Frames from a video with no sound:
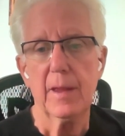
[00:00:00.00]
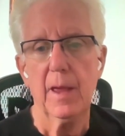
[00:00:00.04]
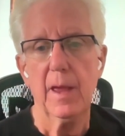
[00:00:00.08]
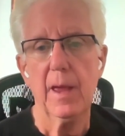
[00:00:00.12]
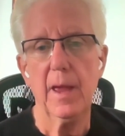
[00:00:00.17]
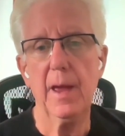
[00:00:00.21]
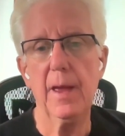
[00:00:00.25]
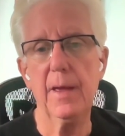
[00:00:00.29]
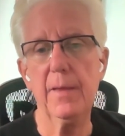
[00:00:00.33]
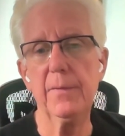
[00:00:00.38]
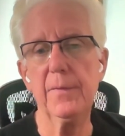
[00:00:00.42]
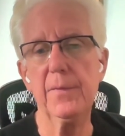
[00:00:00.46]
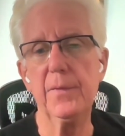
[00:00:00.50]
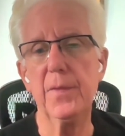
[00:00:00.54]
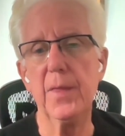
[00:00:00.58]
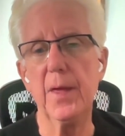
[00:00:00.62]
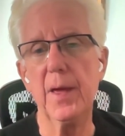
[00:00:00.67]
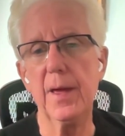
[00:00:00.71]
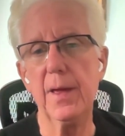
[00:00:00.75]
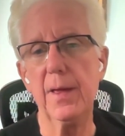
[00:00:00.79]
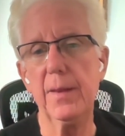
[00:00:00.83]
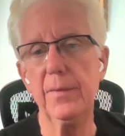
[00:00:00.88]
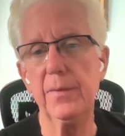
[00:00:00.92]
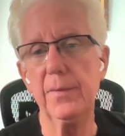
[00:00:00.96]
And
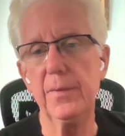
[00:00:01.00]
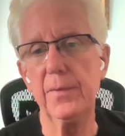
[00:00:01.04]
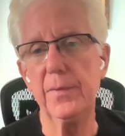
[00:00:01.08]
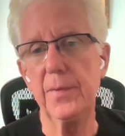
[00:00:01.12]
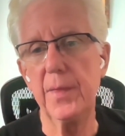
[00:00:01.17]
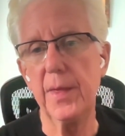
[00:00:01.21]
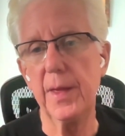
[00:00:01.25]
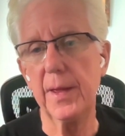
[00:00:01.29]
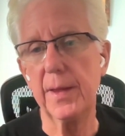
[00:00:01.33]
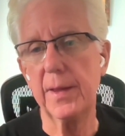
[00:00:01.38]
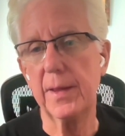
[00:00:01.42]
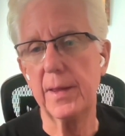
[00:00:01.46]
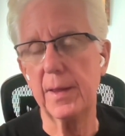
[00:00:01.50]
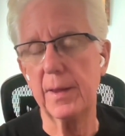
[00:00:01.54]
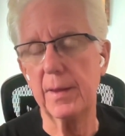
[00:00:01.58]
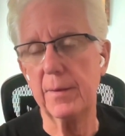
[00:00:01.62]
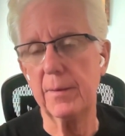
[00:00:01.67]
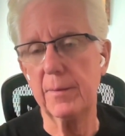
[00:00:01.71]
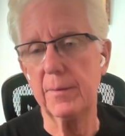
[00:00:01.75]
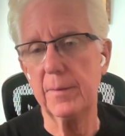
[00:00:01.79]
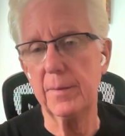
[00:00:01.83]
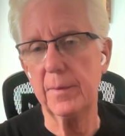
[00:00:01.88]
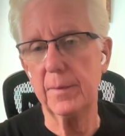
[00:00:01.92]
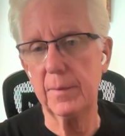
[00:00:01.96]
then they
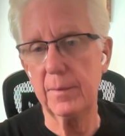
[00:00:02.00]
can